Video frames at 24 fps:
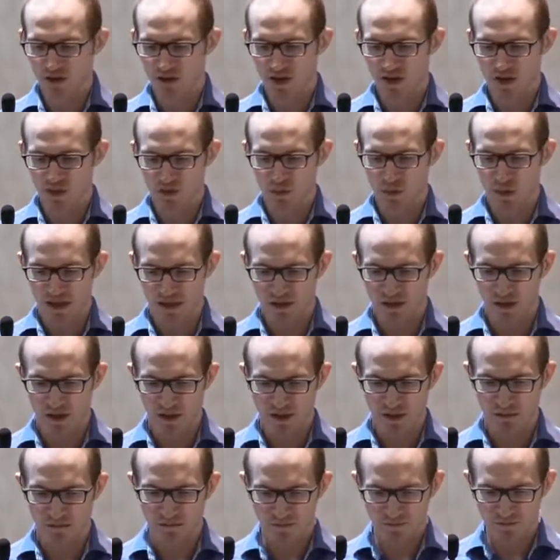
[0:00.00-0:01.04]
You need to patch all
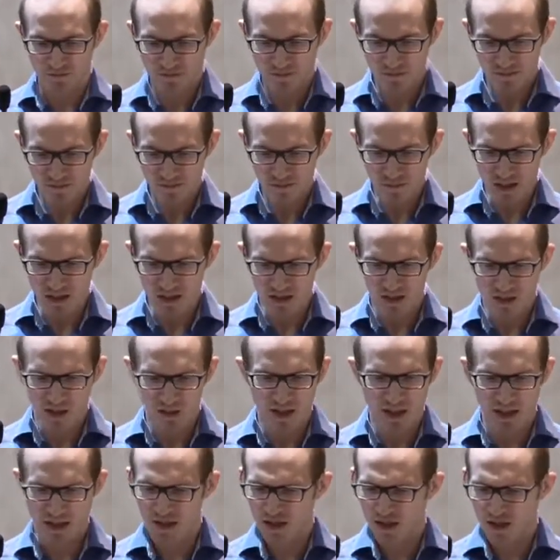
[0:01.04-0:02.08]
them. So
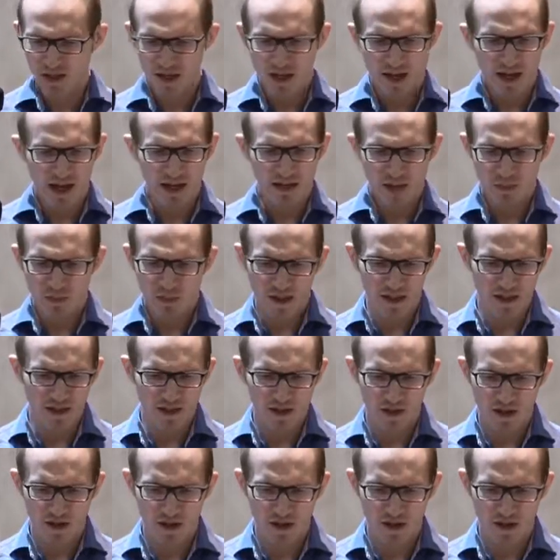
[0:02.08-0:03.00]
yeah, NTP